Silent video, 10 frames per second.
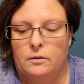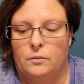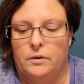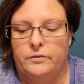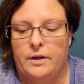
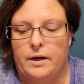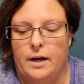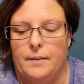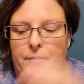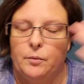well, it's not a
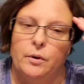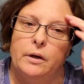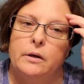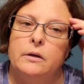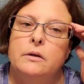happy
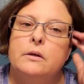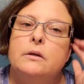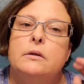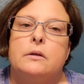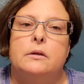one.
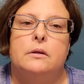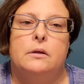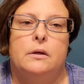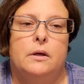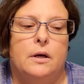
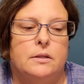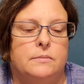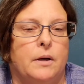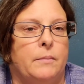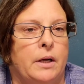It's
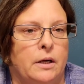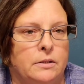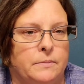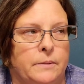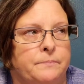about my
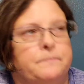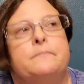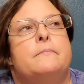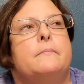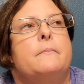husband
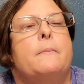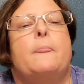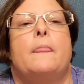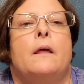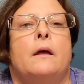
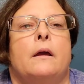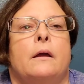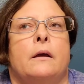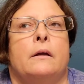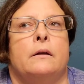
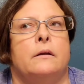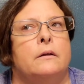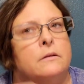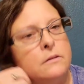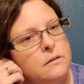and
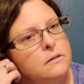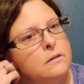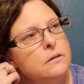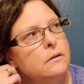his